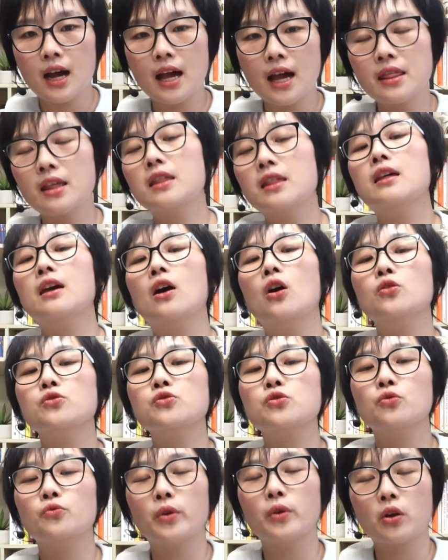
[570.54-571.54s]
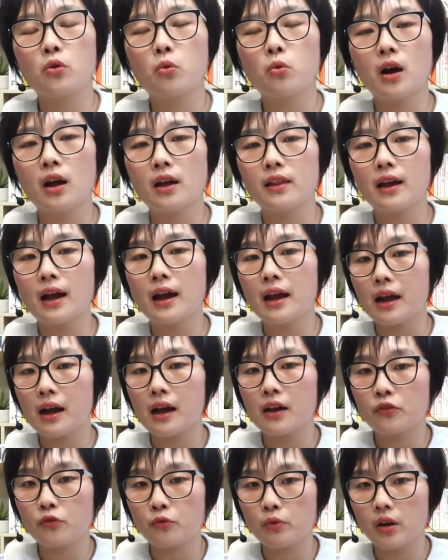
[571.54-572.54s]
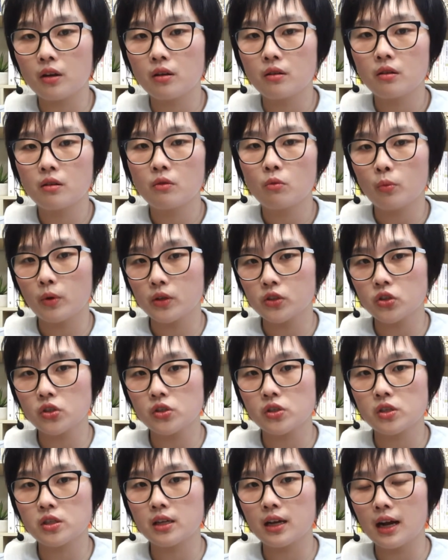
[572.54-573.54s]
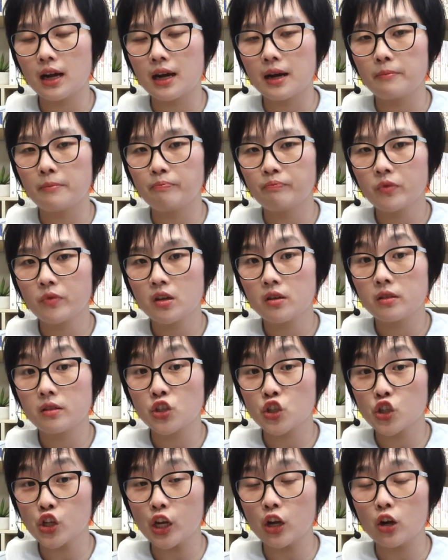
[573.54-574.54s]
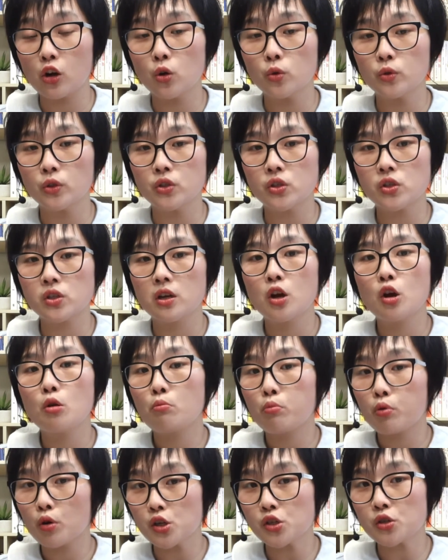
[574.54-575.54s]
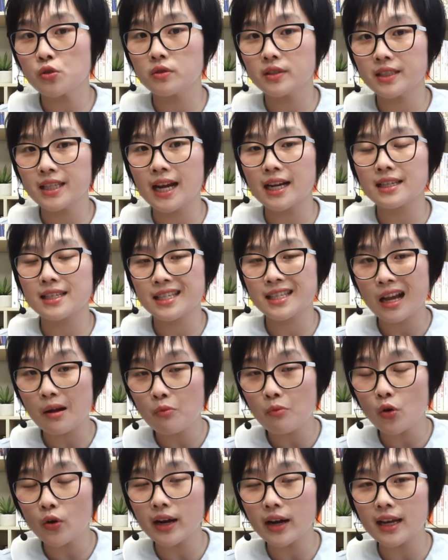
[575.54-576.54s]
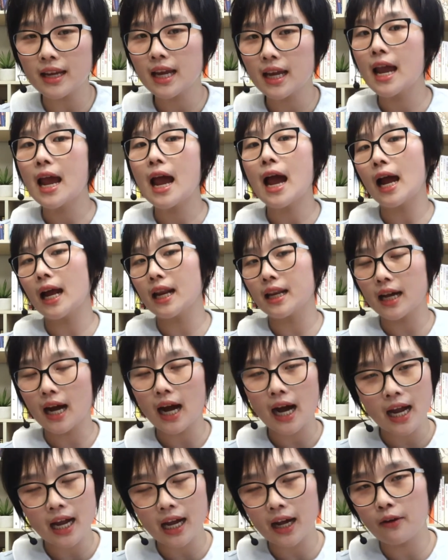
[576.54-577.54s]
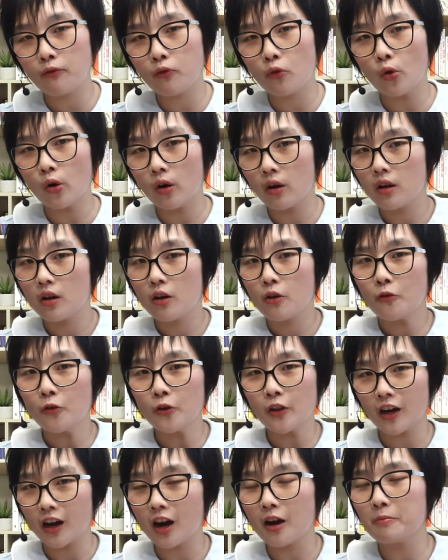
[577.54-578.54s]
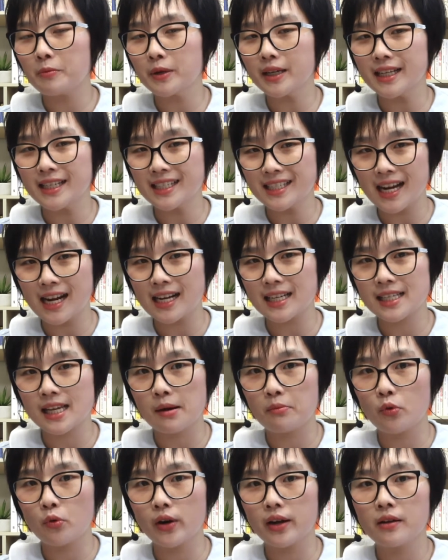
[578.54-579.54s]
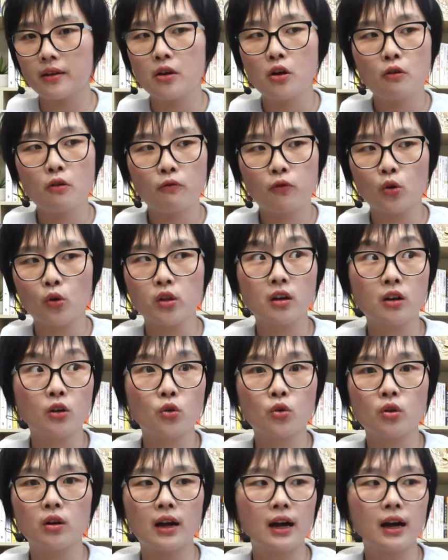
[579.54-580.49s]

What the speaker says: And then they also require IR3, which is the shareholders' personal tax summary, and IR4 for the company tax summary for the